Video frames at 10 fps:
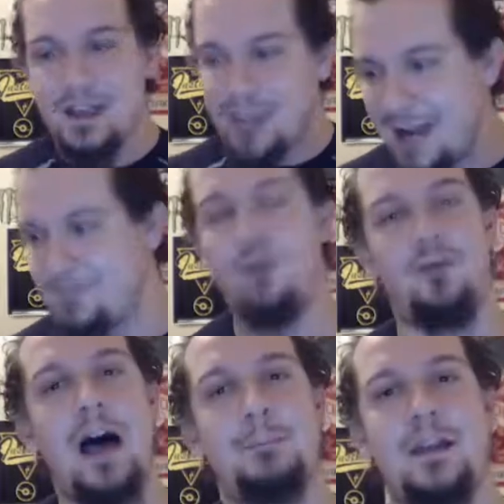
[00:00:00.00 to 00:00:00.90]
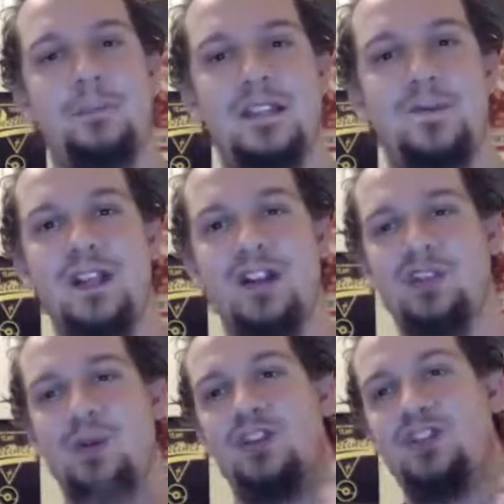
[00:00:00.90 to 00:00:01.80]
that about wraps up this video,
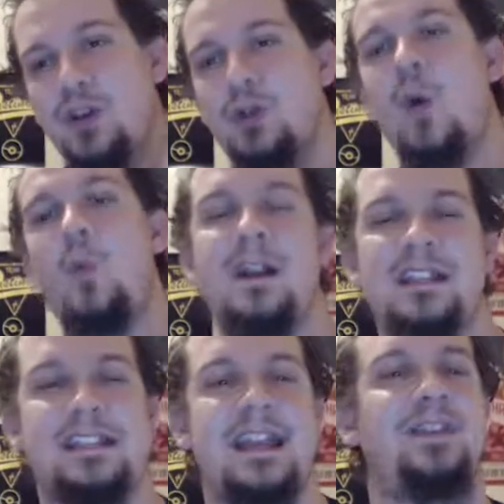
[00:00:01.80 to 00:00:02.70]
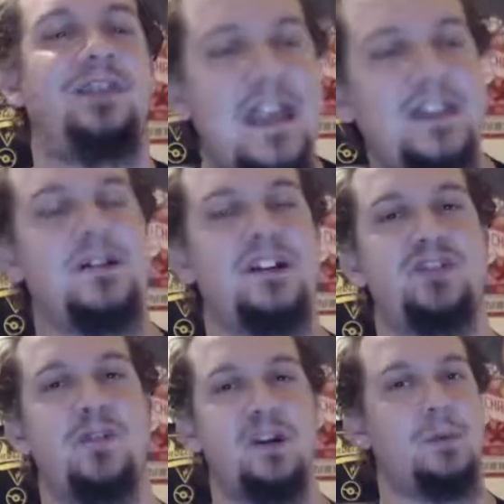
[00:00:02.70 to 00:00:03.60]
so I do want to say thank you
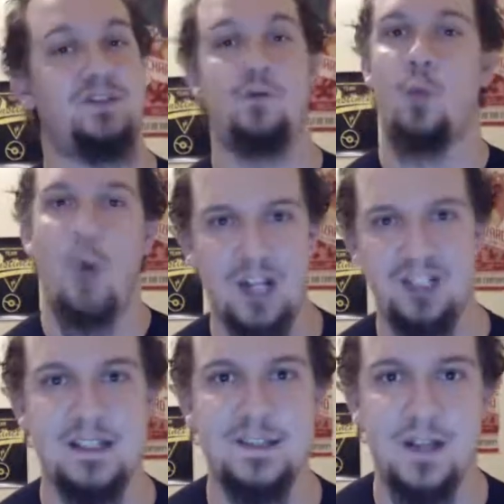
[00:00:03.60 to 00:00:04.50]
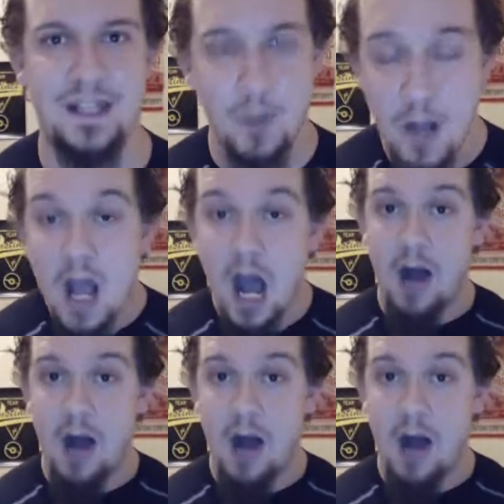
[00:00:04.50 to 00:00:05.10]
guys so very much for watching this video.